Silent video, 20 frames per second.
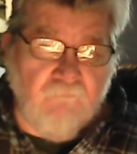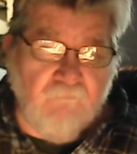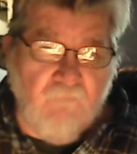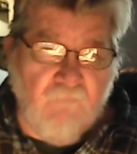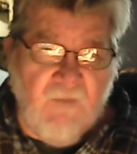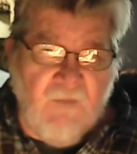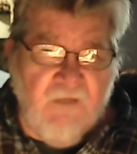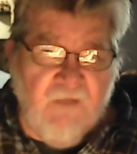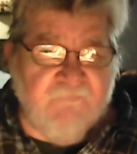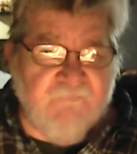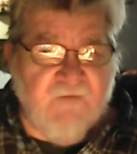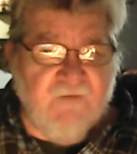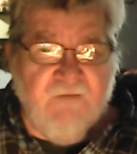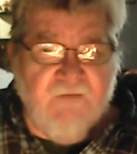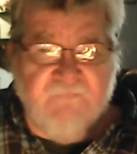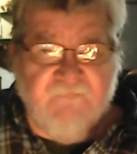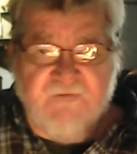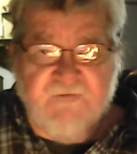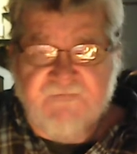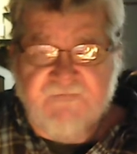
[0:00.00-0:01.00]

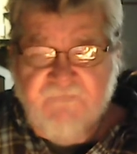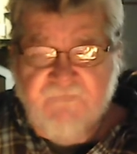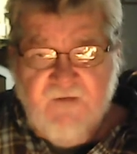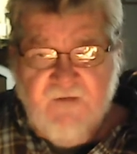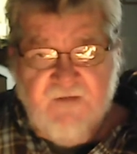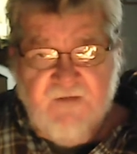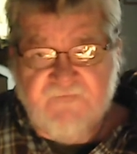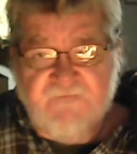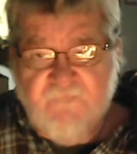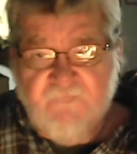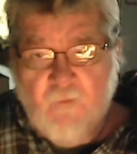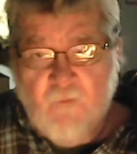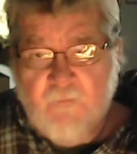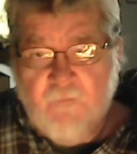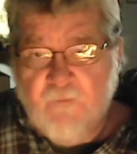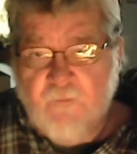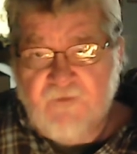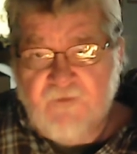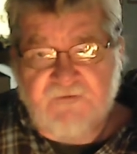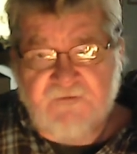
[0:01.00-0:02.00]
if it's for
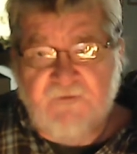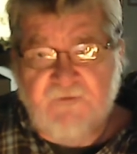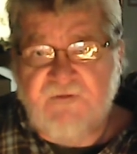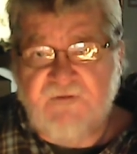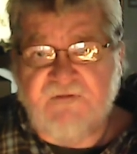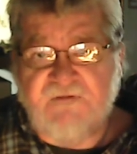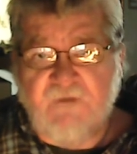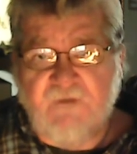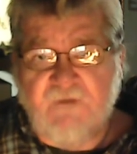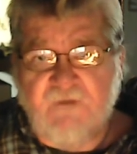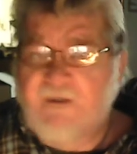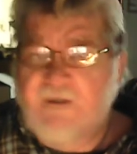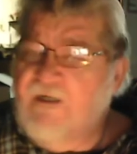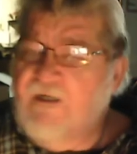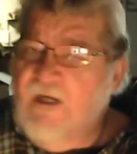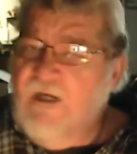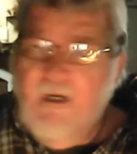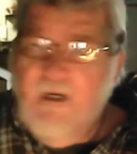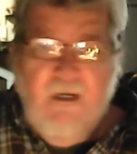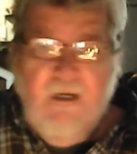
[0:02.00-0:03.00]
personal use only.
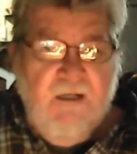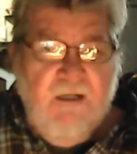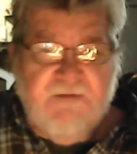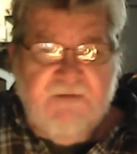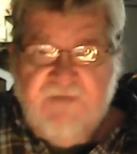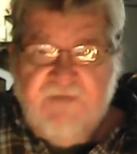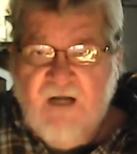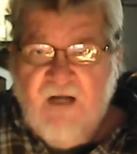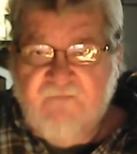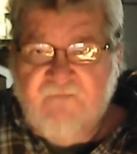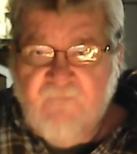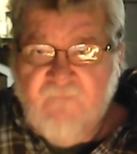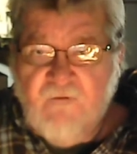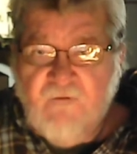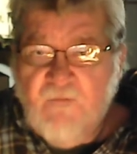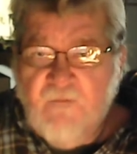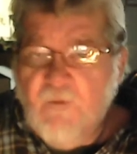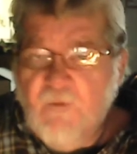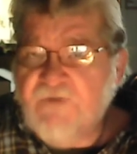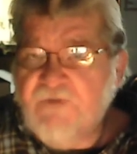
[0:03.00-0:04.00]
It's not for
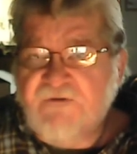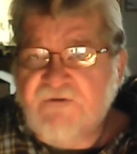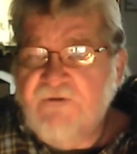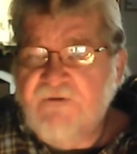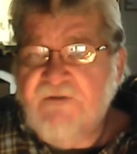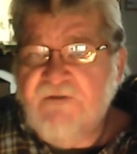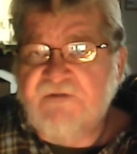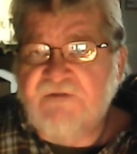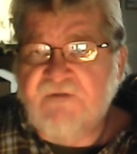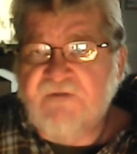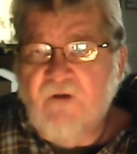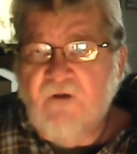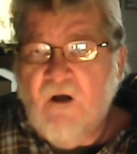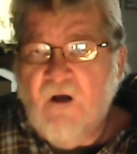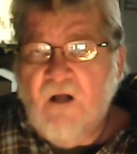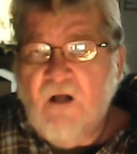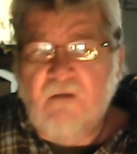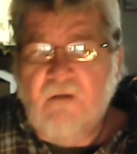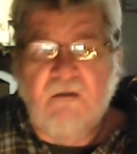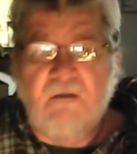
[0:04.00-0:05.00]
commercial use at
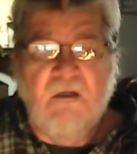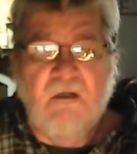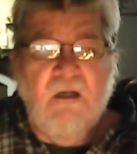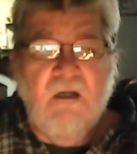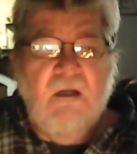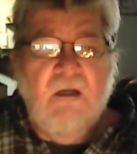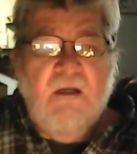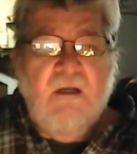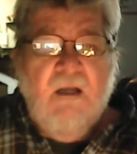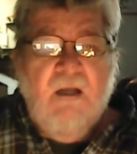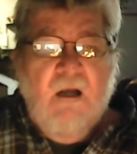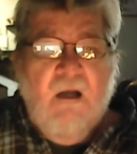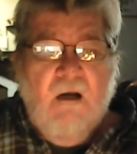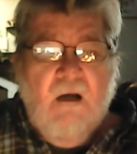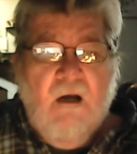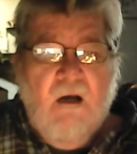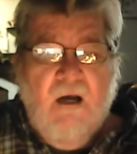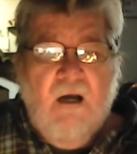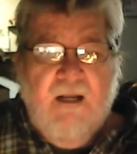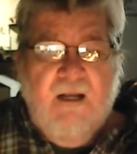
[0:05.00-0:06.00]
all.
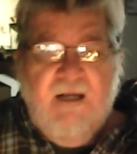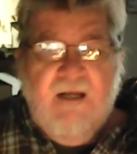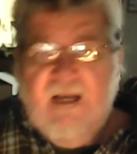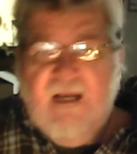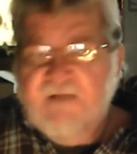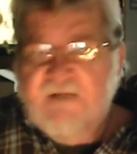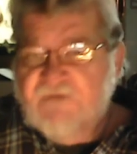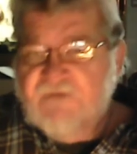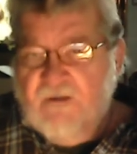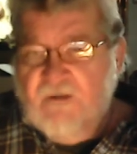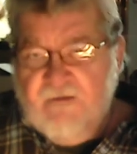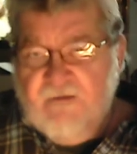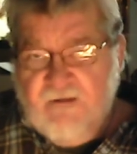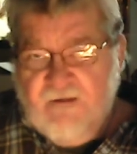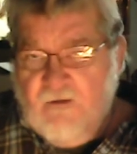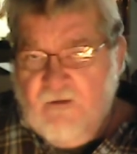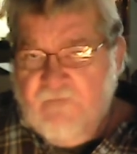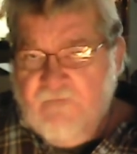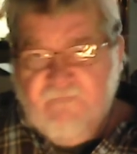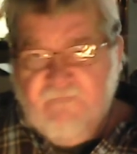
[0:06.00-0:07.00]
It has
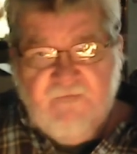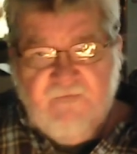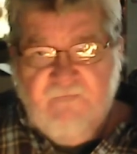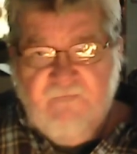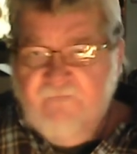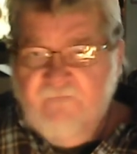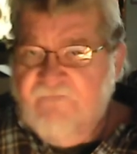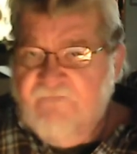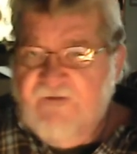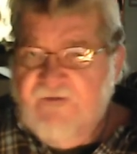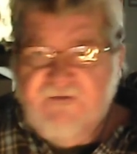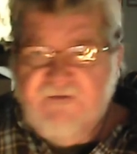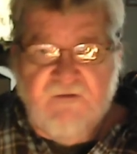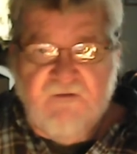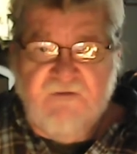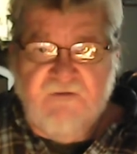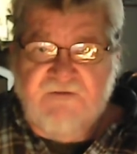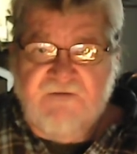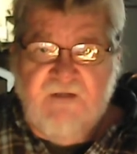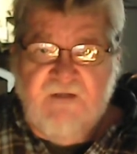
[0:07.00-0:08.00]
the
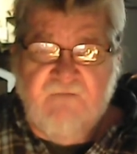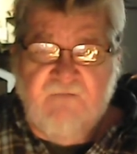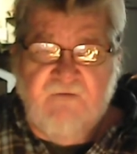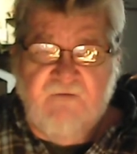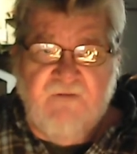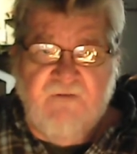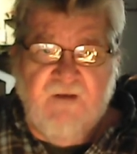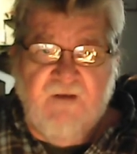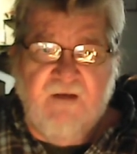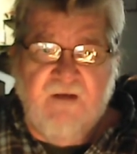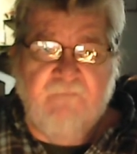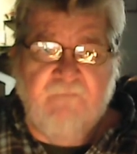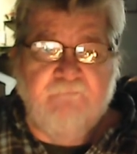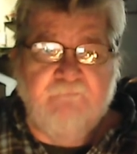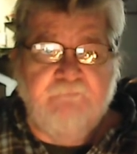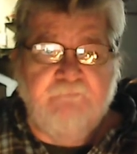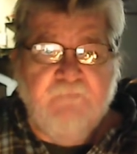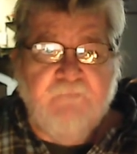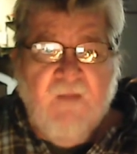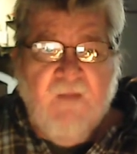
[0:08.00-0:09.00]
features and everything,
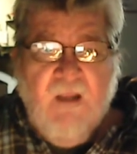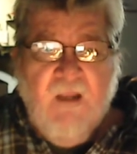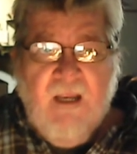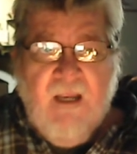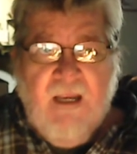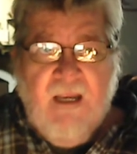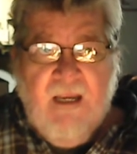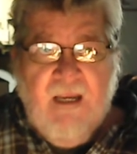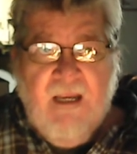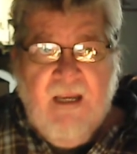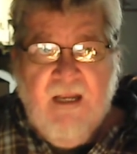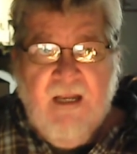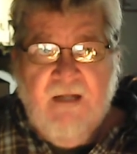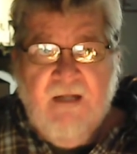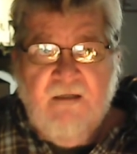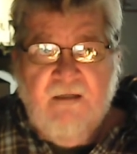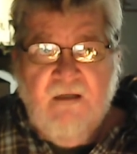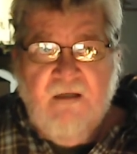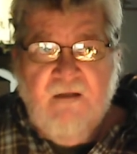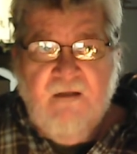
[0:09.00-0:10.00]

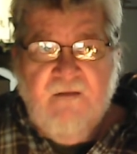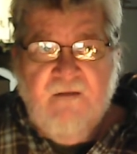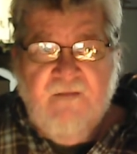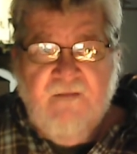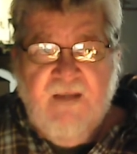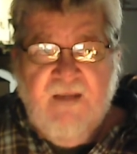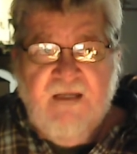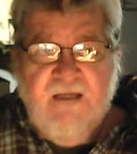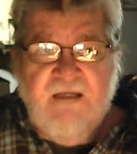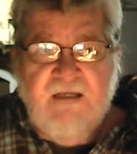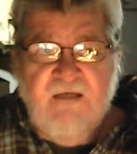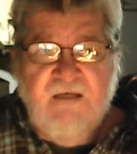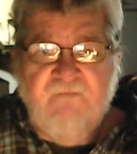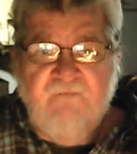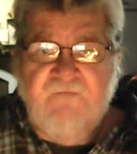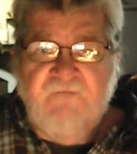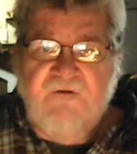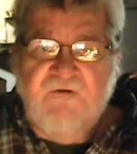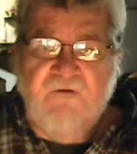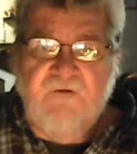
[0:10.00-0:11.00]
and they give
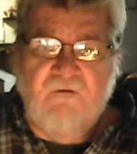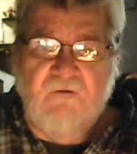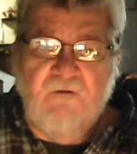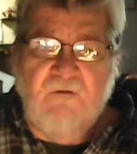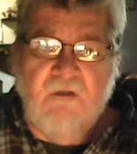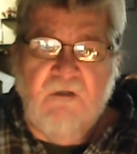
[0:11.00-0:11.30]
you